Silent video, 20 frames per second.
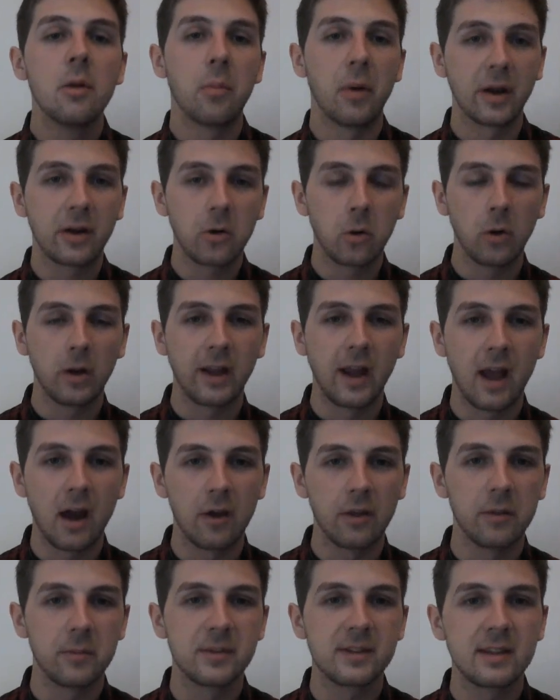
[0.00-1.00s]
By calling it
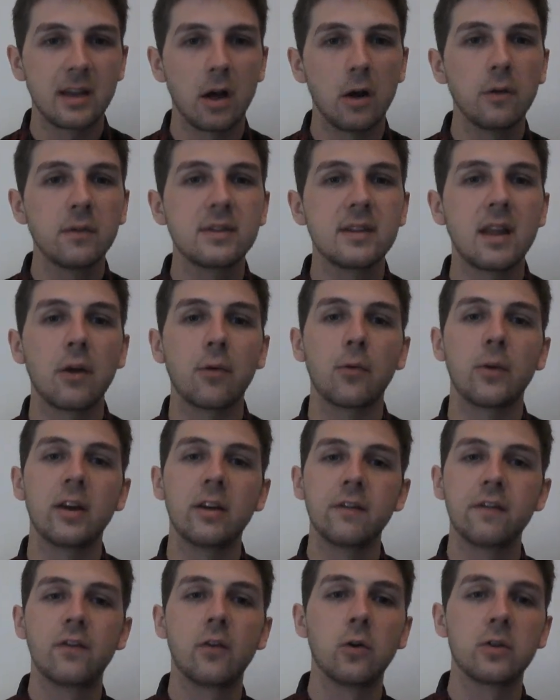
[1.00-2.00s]
out themselves, they're
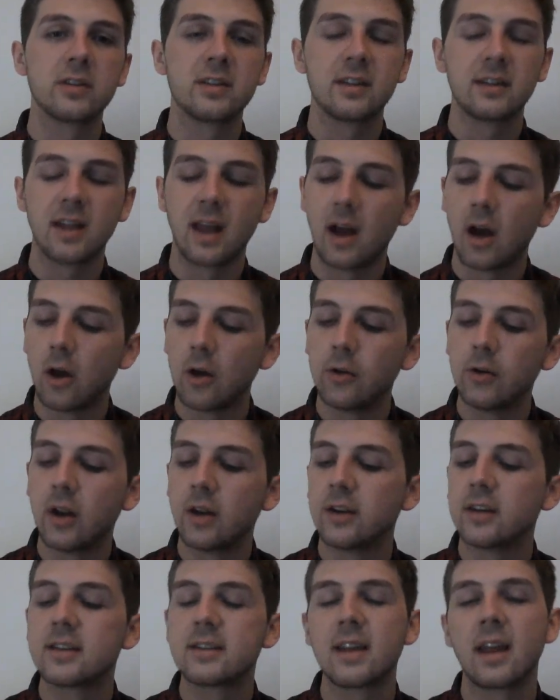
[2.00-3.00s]
reinforcing their own
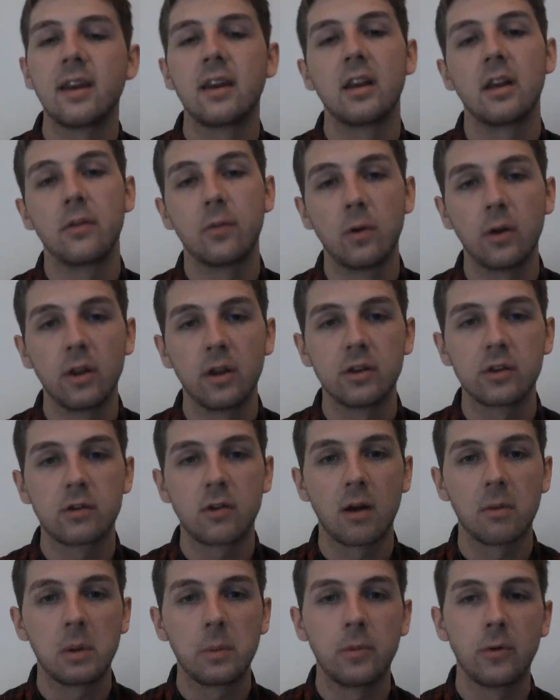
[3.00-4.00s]
understanding of what those
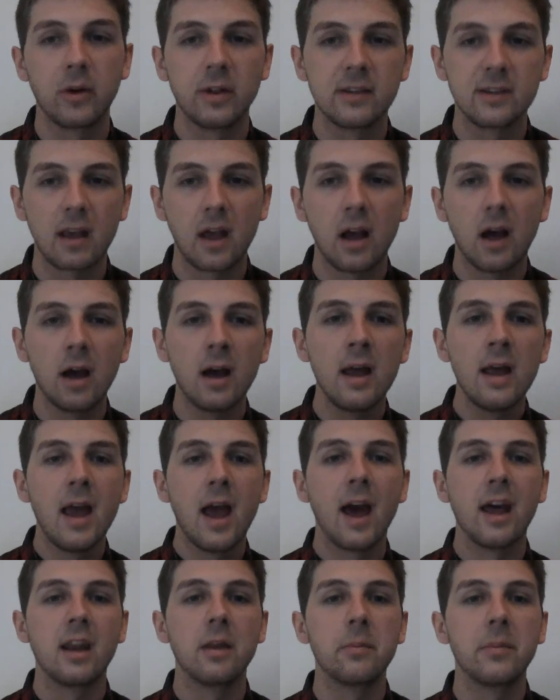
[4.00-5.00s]
grammar points are,
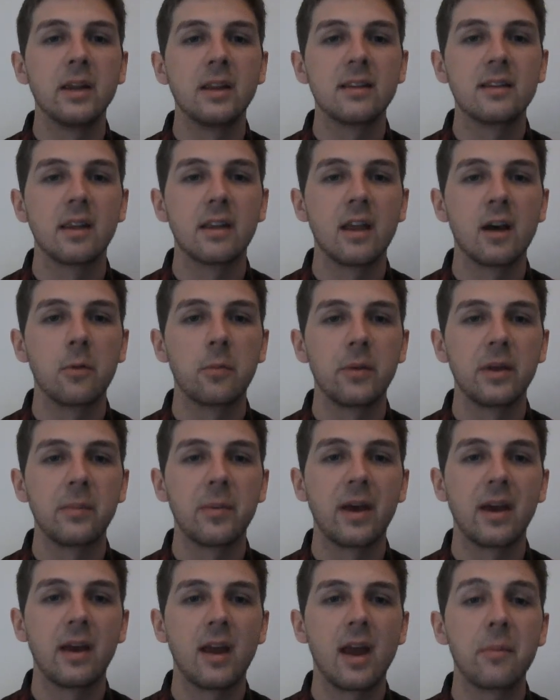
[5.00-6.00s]
and it means that they'll
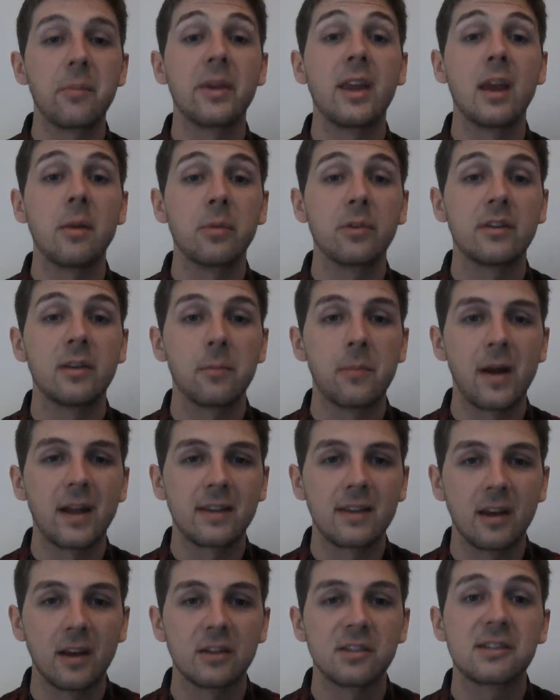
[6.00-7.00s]
be able to
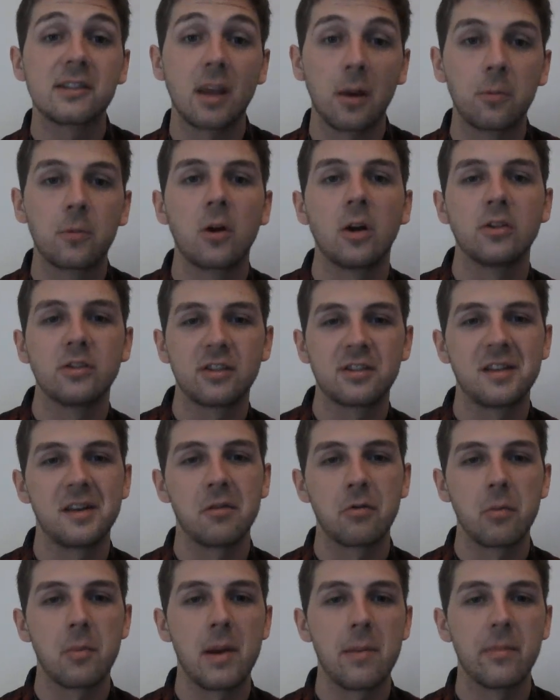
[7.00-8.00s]
better
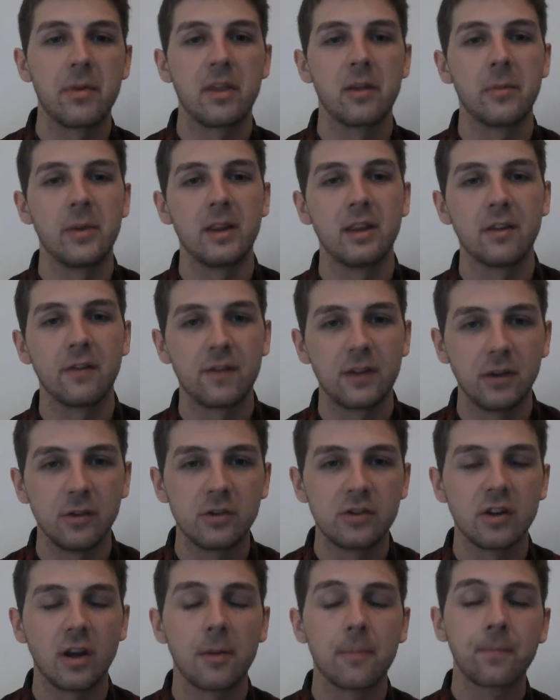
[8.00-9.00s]
subconsciously remember them in the
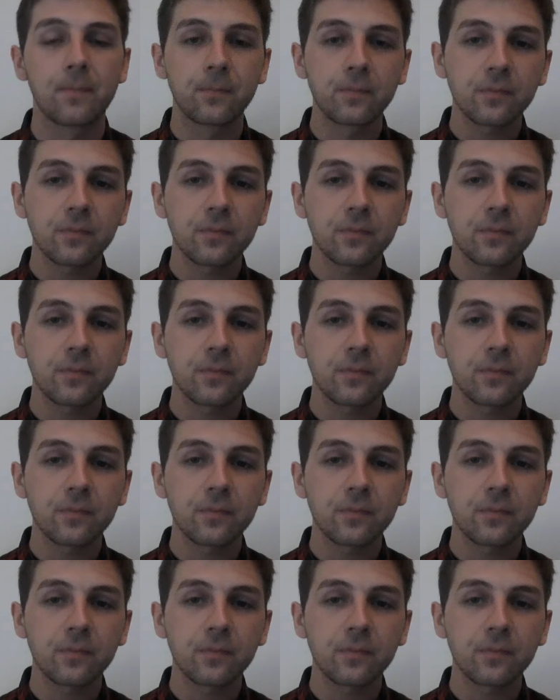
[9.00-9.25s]
future.